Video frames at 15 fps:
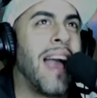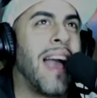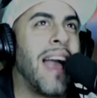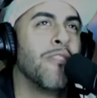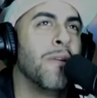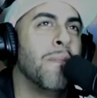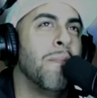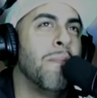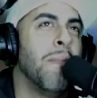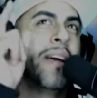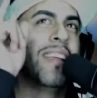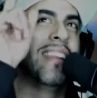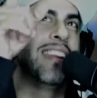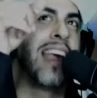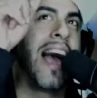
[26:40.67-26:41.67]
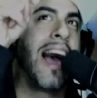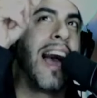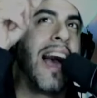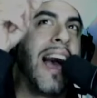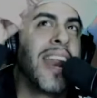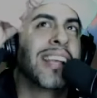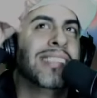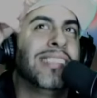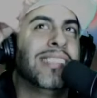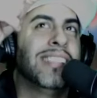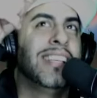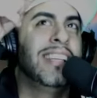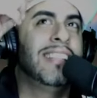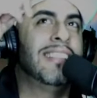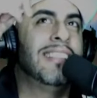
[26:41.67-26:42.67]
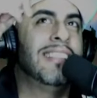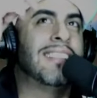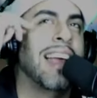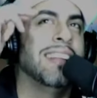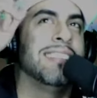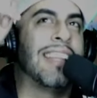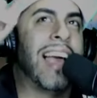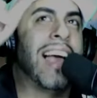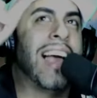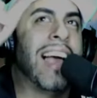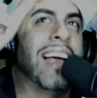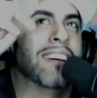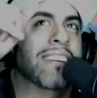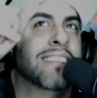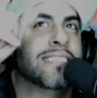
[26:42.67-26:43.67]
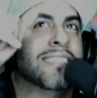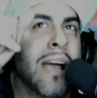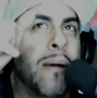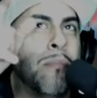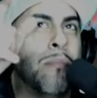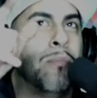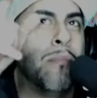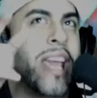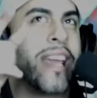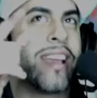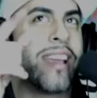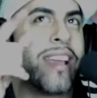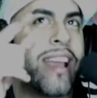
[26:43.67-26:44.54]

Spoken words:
I remember now that I see that muñeca.